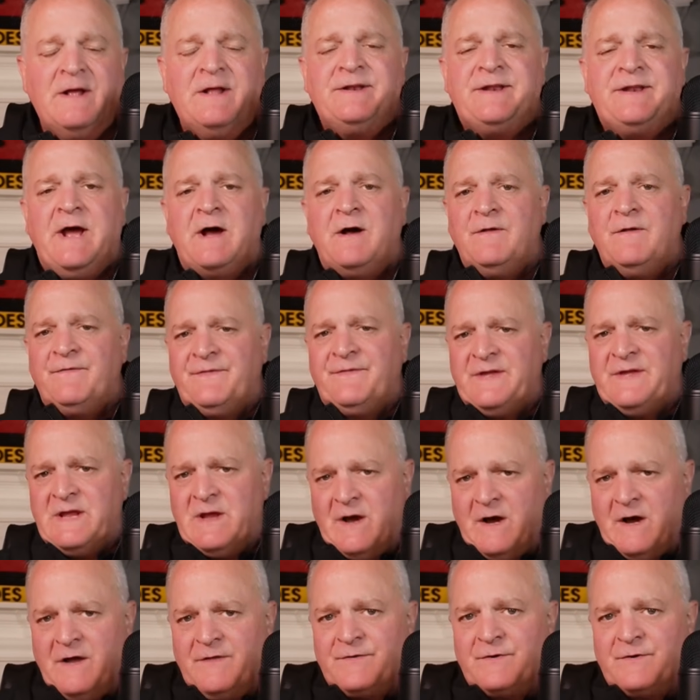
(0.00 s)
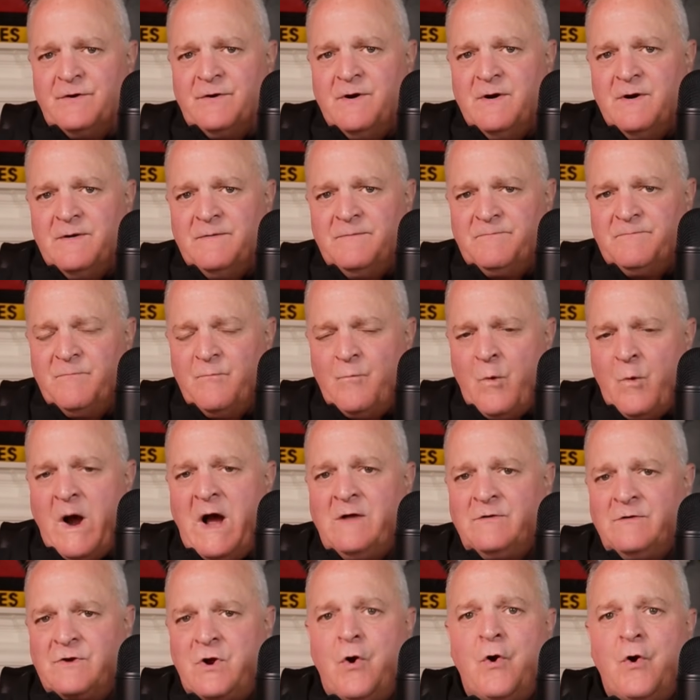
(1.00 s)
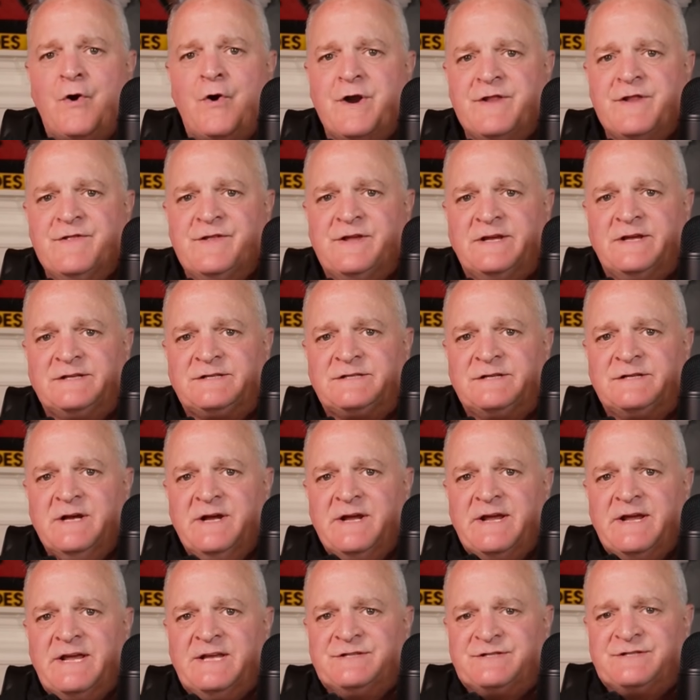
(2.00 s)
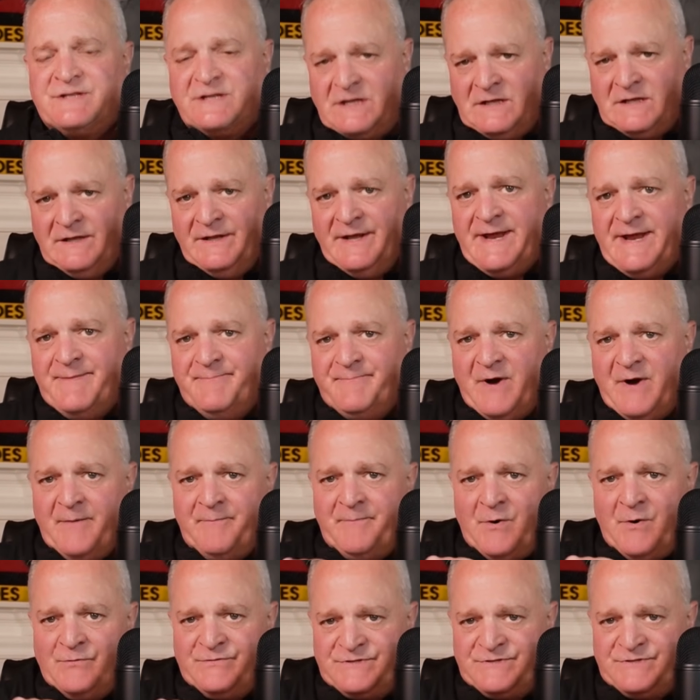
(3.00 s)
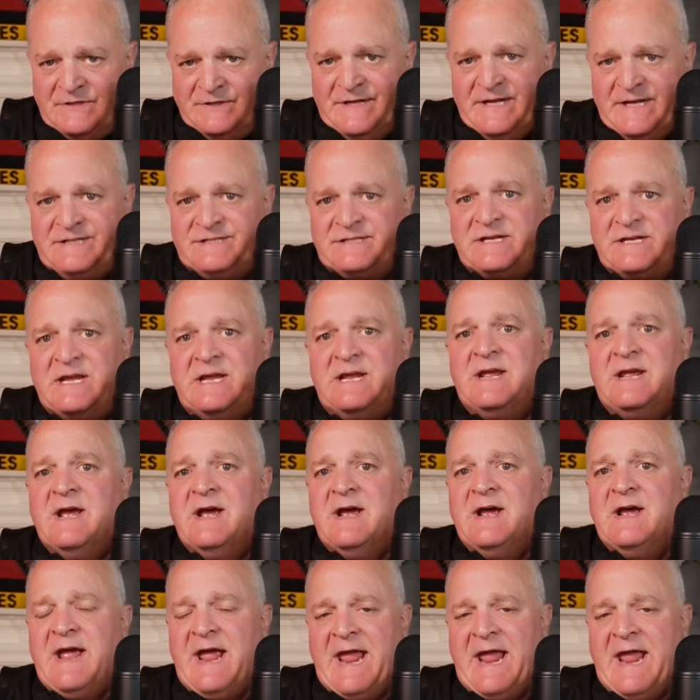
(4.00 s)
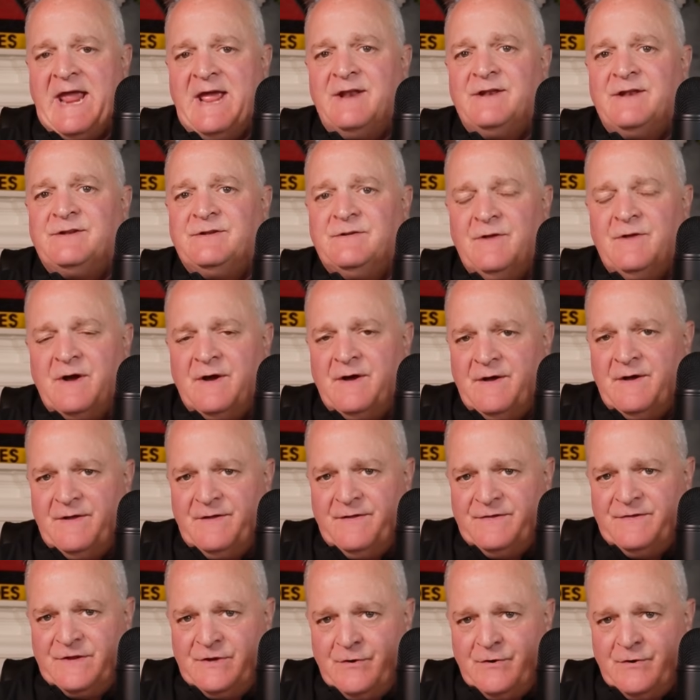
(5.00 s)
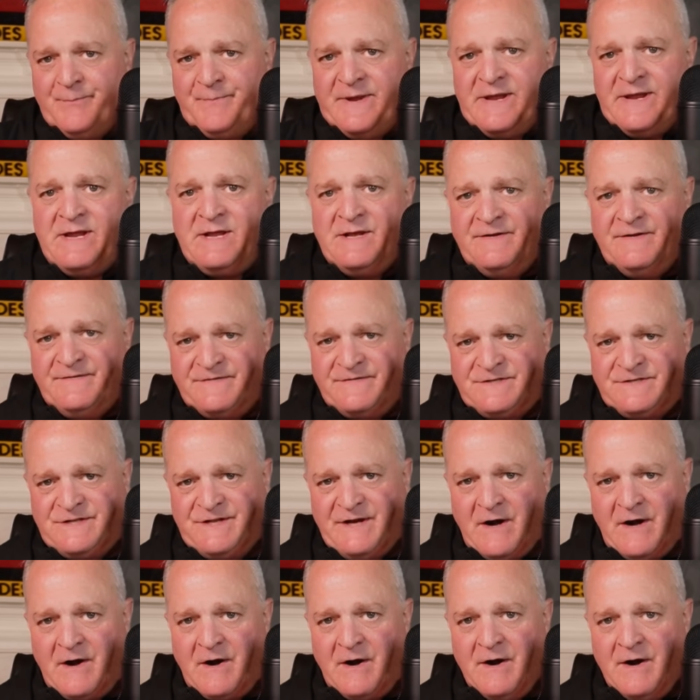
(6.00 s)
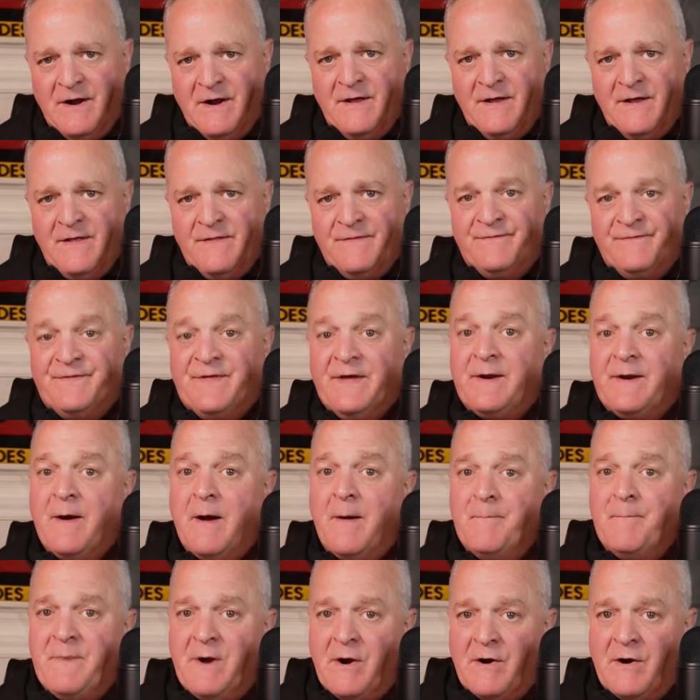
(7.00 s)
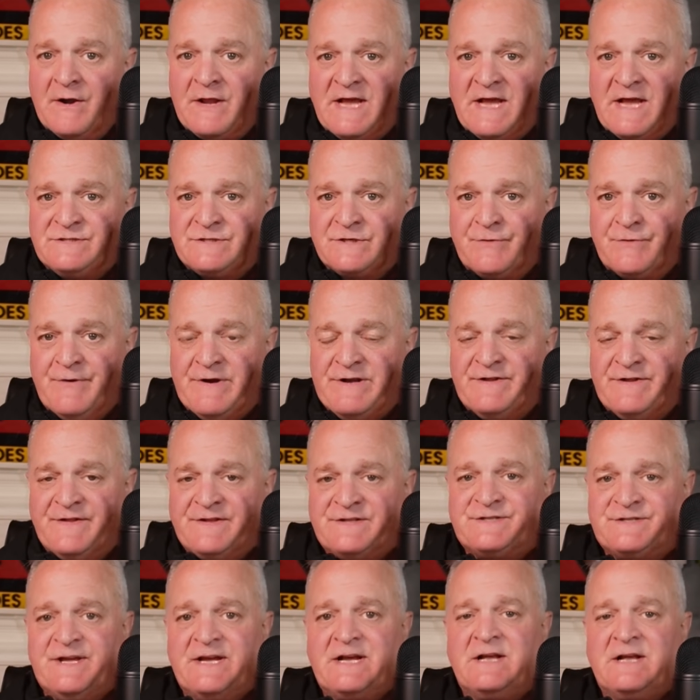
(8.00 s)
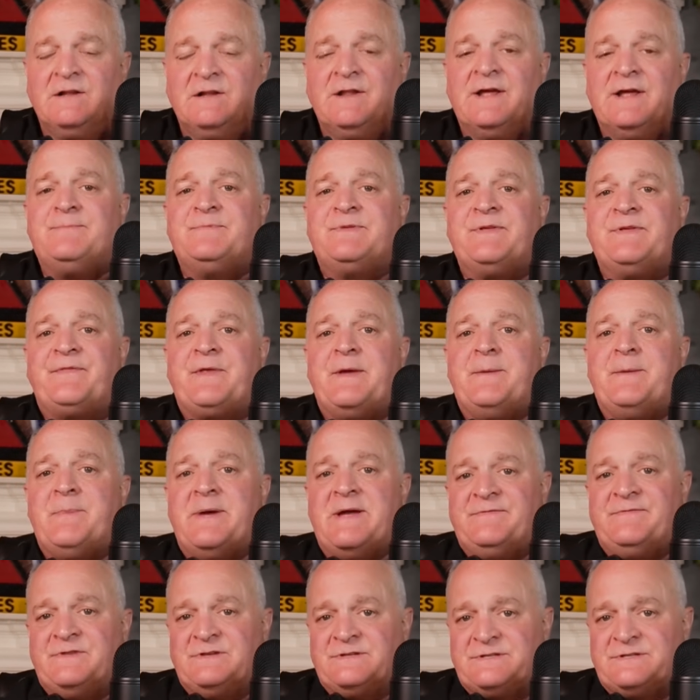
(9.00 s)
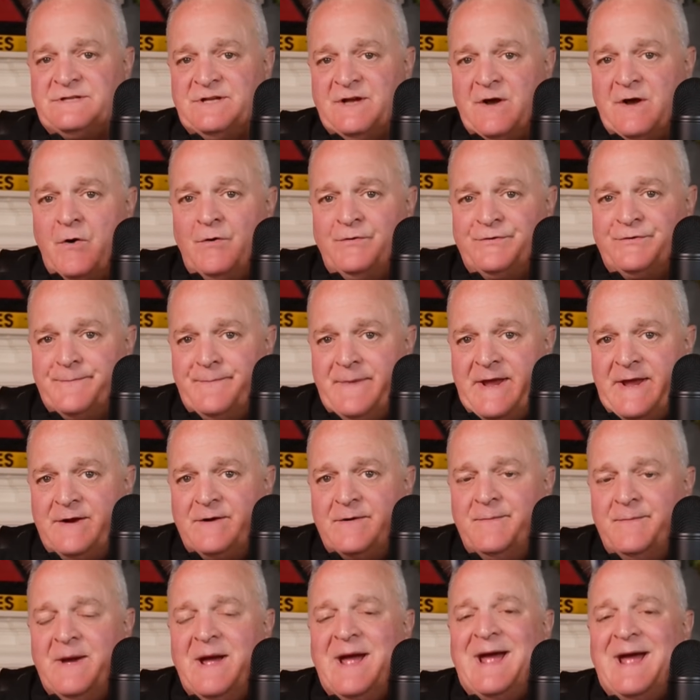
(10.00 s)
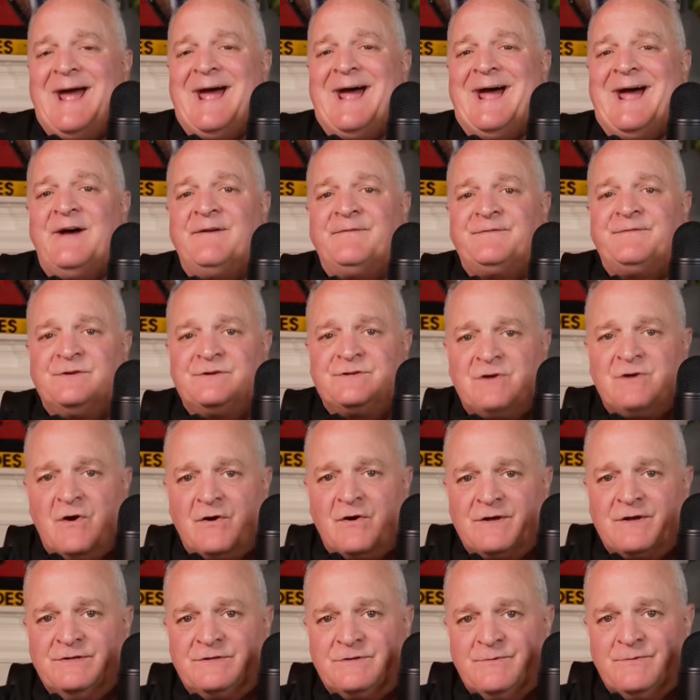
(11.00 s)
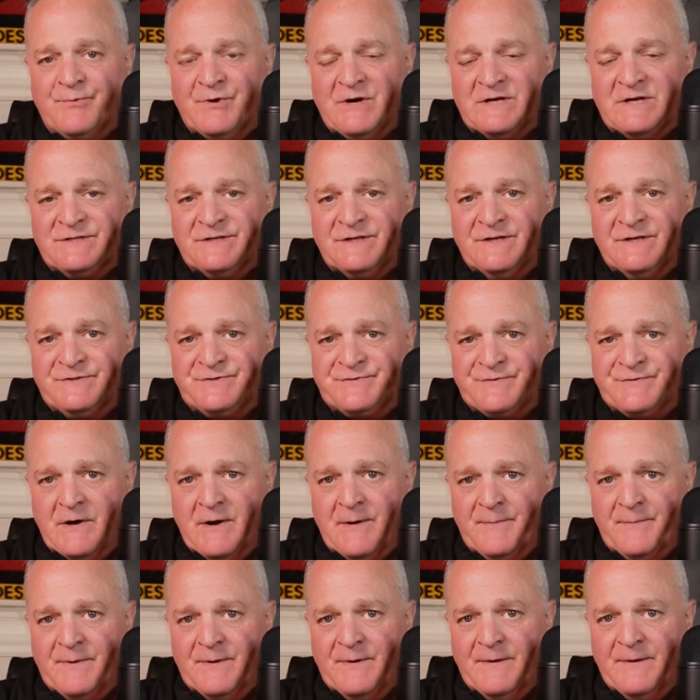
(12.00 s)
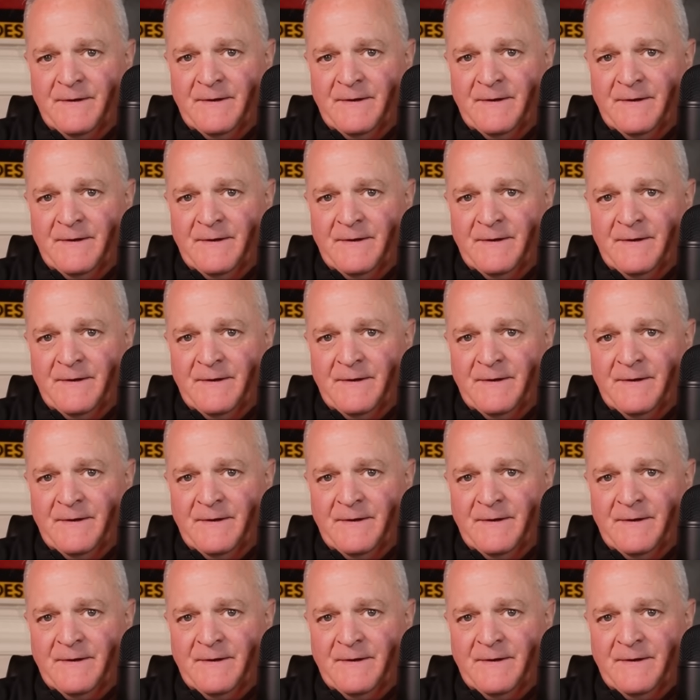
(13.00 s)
Now, the other wild card in this is the claim by both Zelensky and the Europeans there that America has agreed to this. They claim that they made this ultimatum after talking to President Trump.